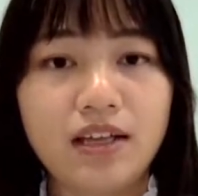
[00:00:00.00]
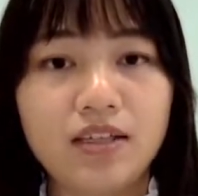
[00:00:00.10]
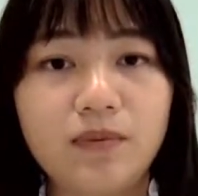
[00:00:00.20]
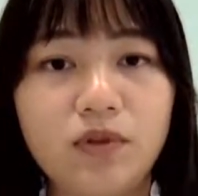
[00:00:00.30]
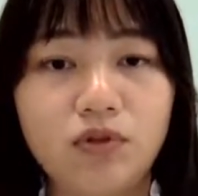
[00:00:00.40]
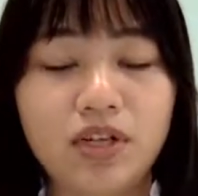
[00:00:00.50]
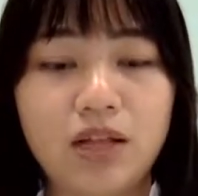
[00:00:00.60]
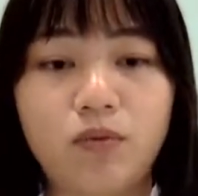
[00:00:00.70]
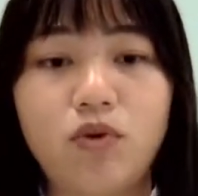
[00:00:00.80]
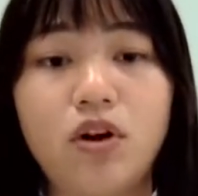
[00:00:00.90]
deep neural
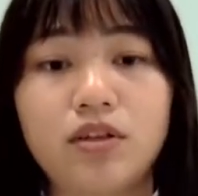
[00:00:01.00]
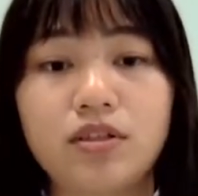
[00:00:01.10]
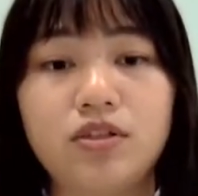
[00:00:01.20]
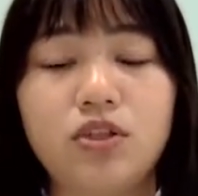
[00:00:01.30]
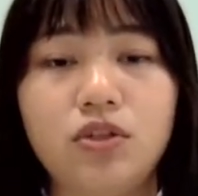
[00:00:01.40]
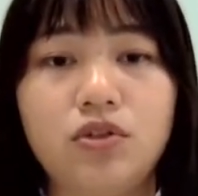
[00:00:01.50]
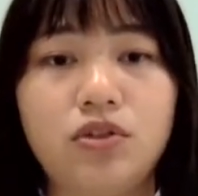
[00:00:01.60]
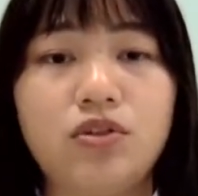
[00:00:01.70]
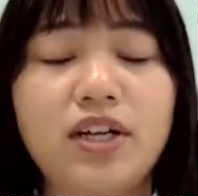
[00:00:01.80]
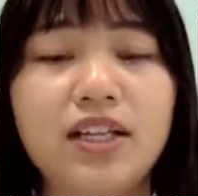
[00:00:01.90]
networks to
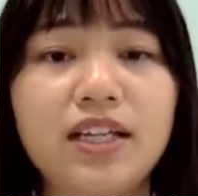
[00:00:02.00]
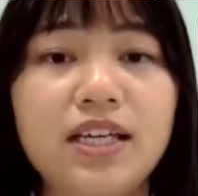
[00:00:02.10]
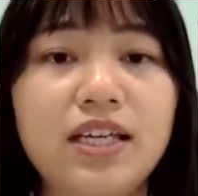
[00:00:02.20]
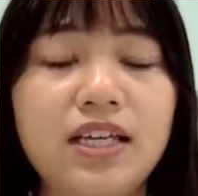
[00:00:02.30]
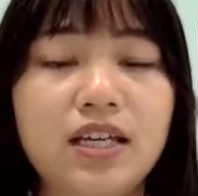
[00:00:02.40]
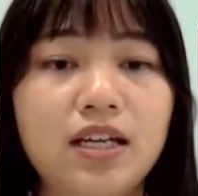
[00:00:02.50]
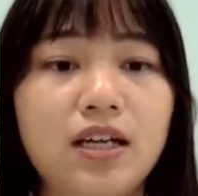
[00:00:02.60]
directly